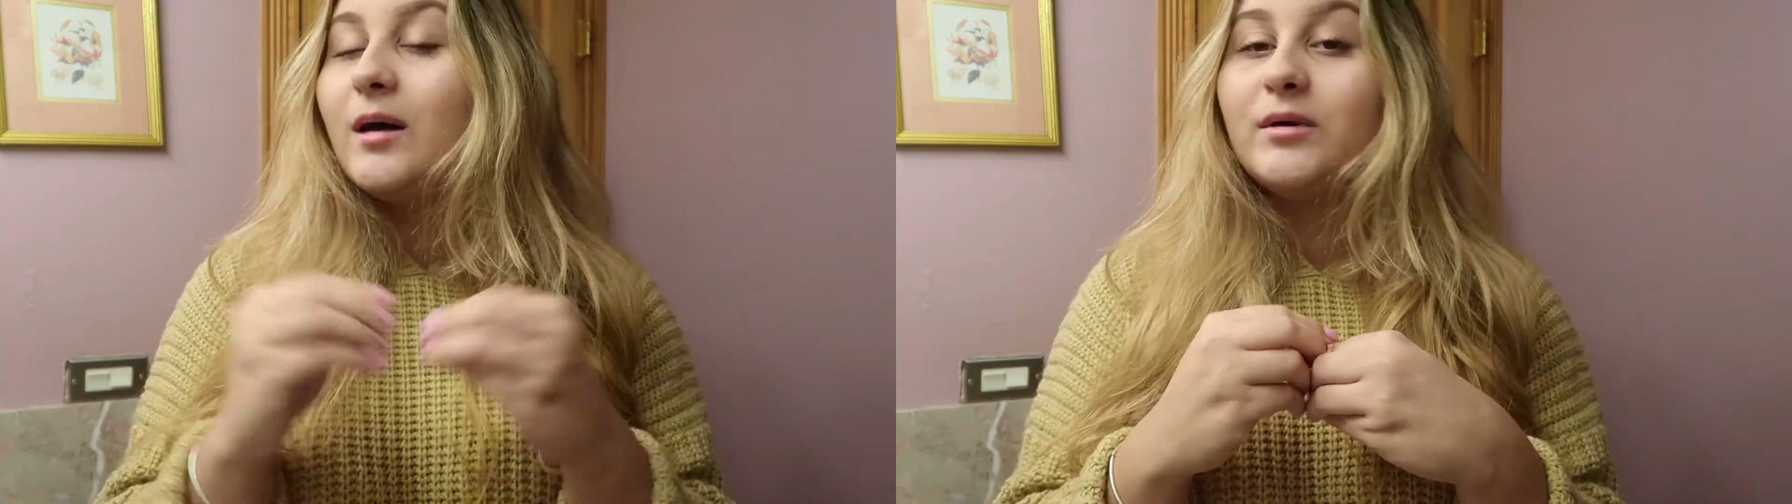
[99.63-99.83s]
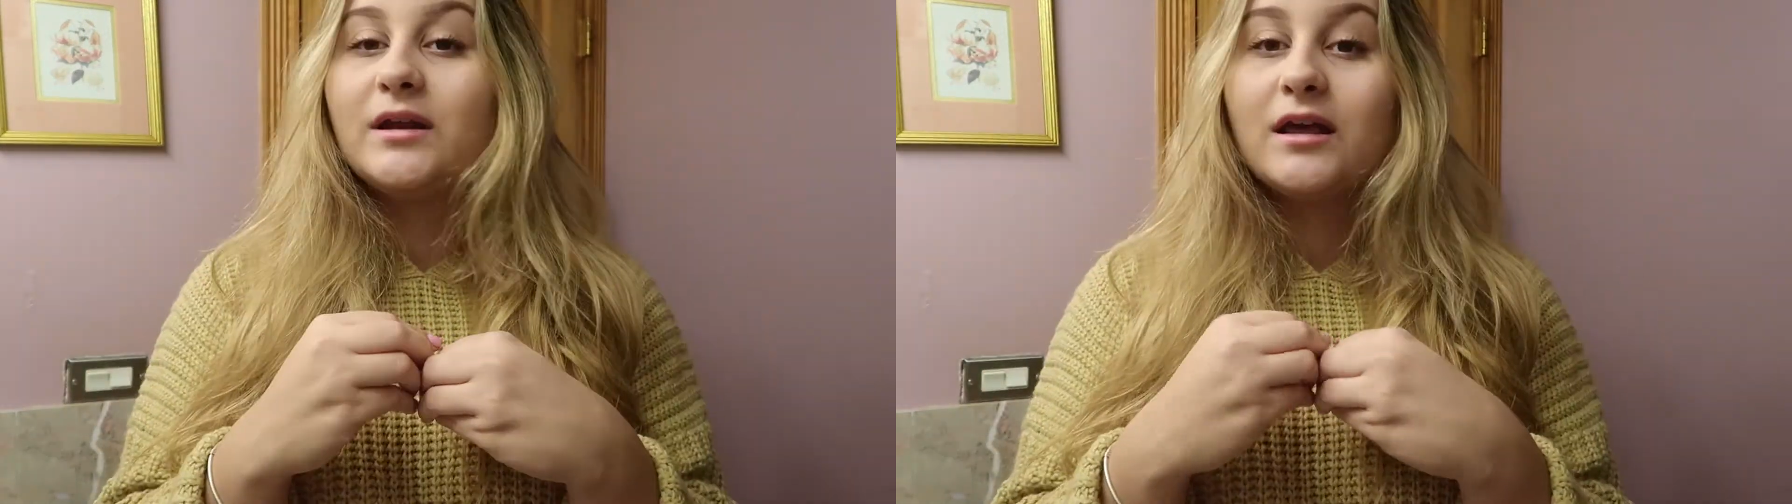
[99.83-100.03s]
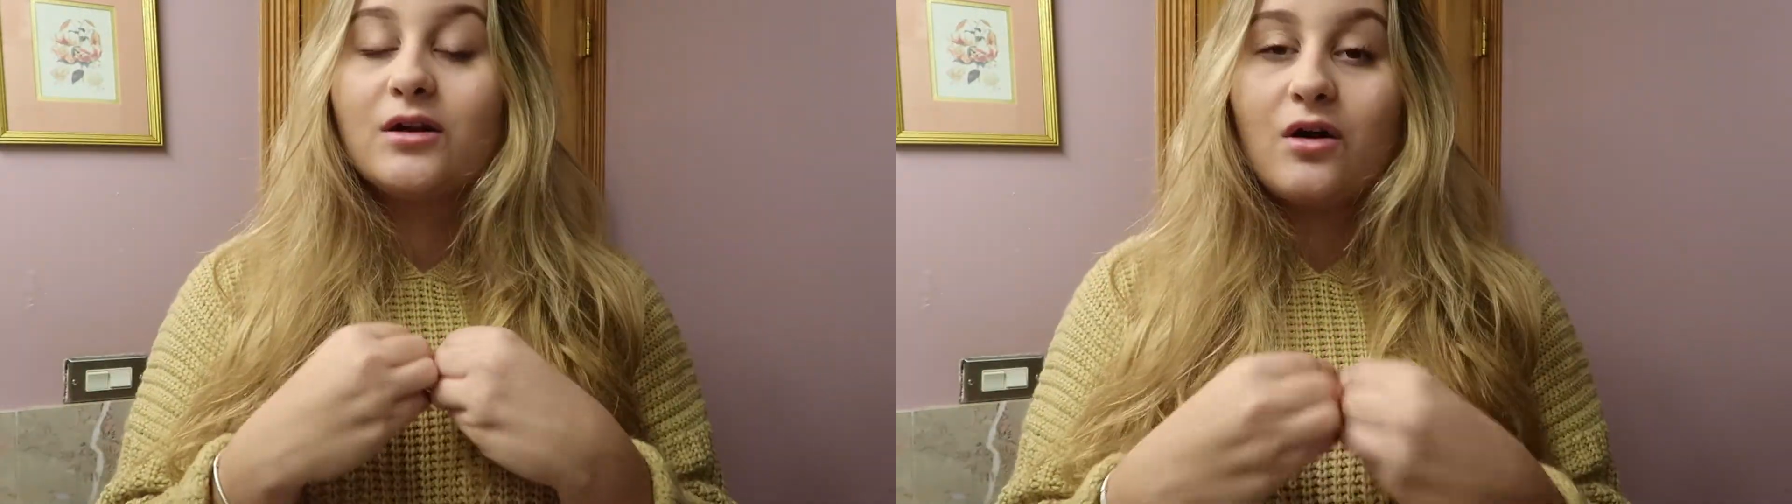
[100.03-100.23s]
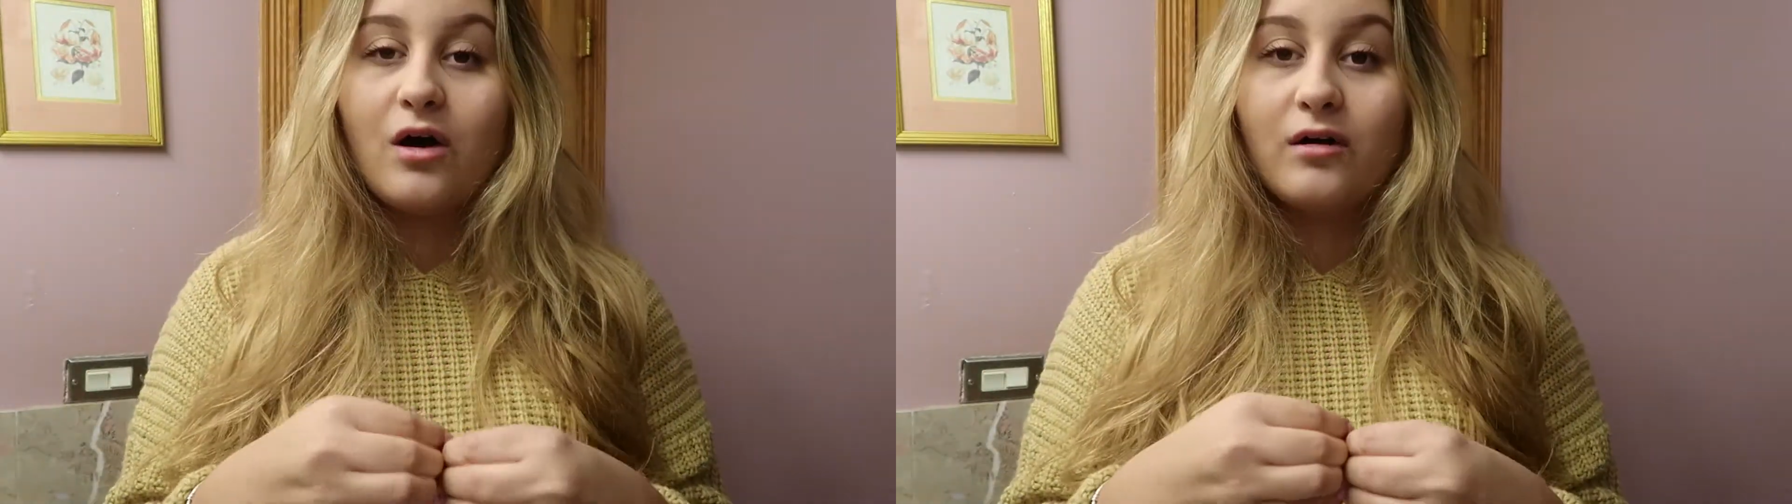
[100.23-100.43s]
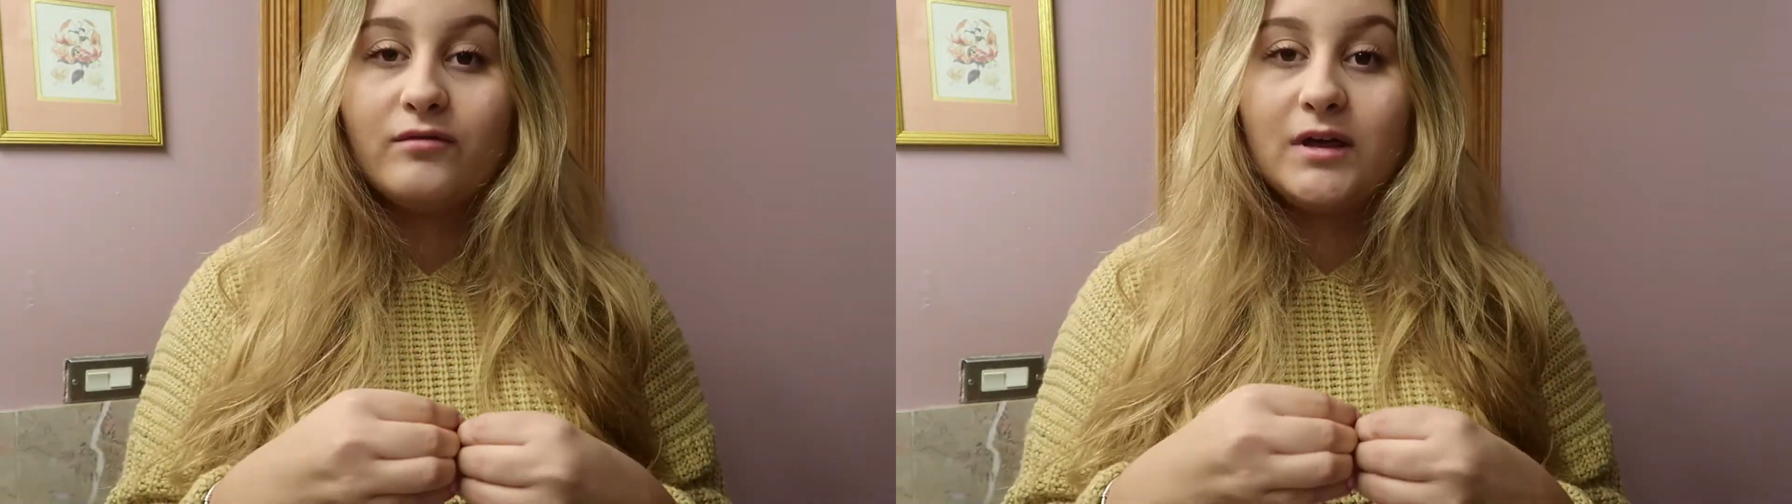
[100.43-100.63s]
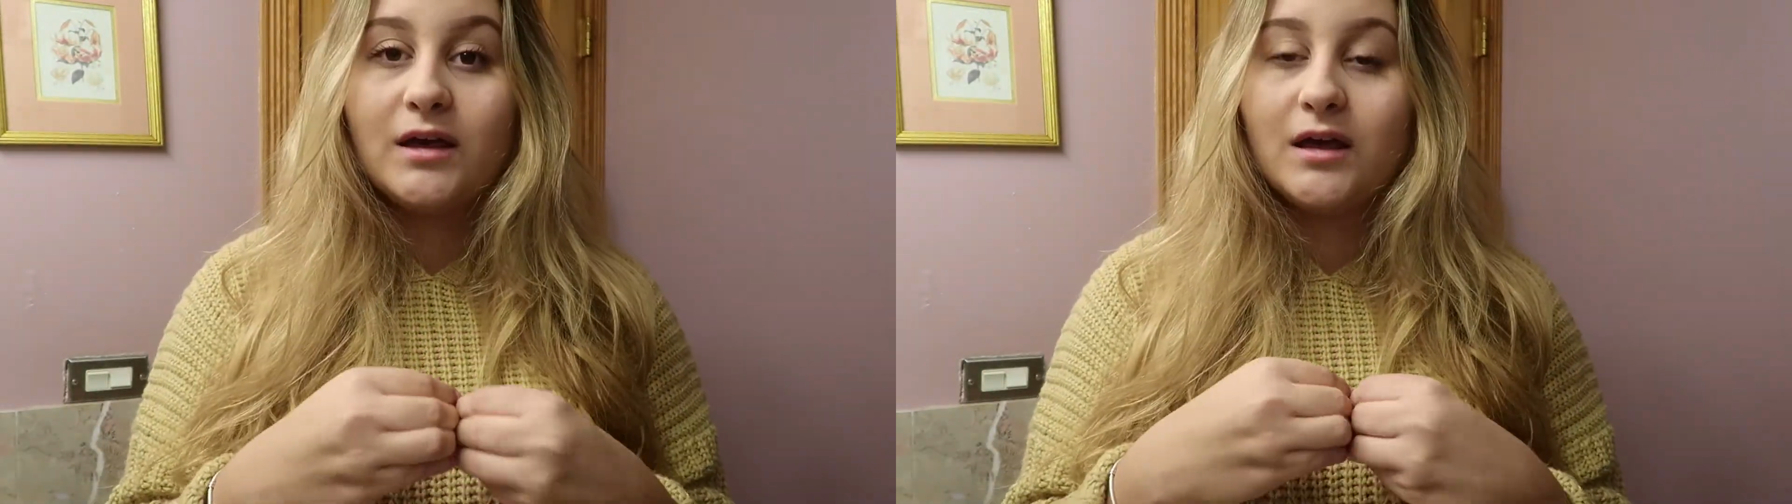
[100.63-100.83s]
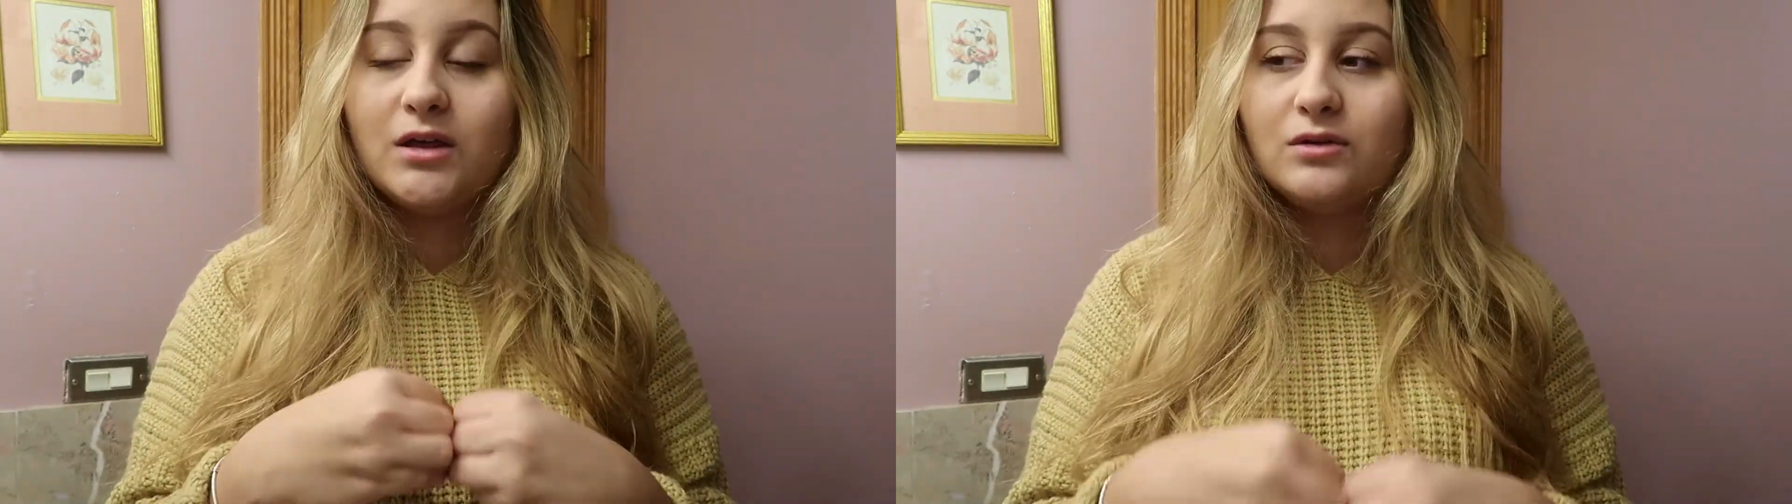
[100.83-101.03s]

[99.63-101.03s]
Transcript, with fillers: I'm gonna get a coffee at